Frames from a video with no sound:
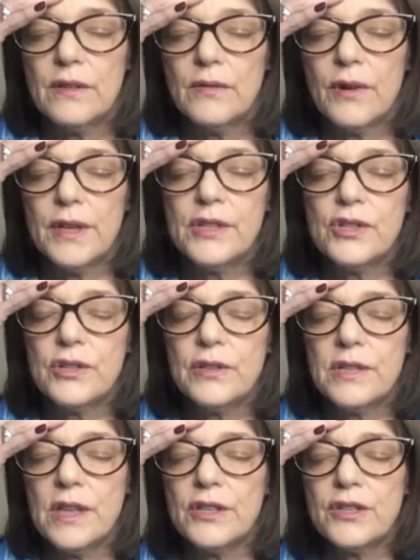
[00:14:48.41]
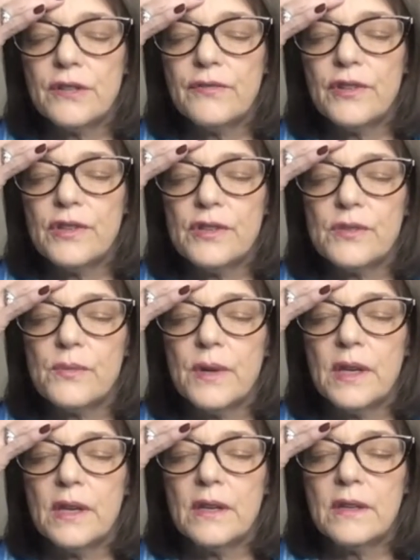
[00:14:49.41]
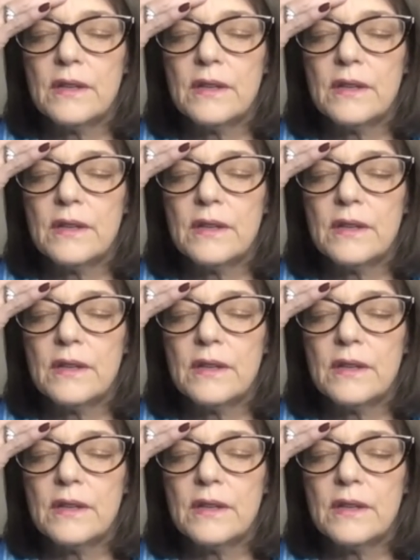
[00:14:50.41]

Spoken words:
What is your intention for this week?